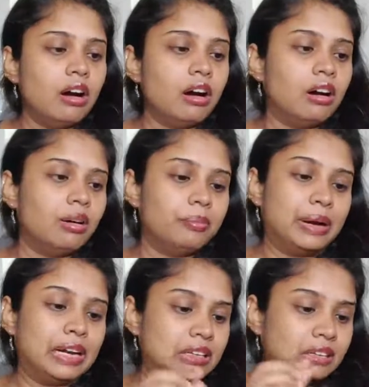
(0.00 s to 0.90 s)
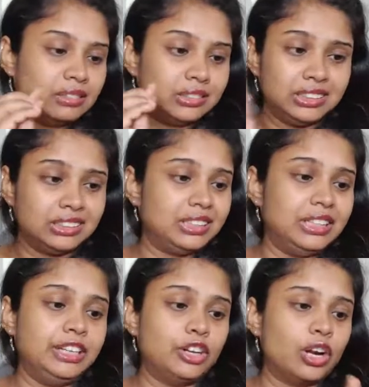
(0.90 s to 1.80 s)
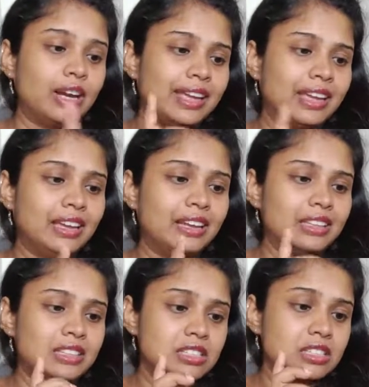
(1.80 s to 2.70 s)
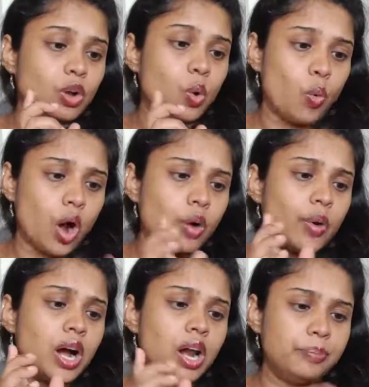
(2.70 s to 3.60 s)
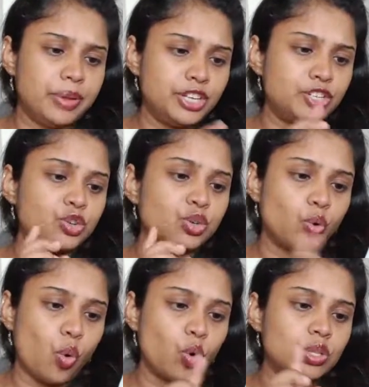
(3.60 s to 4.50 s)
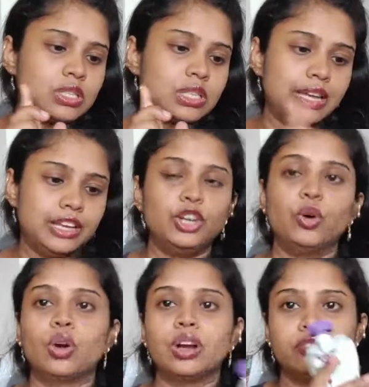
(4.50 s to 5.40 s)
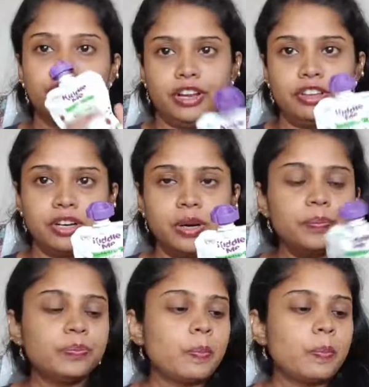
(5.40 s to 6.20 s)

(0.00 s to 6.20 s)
But she's really not liking it. This is a guava beetroot oats in yogurt flavor.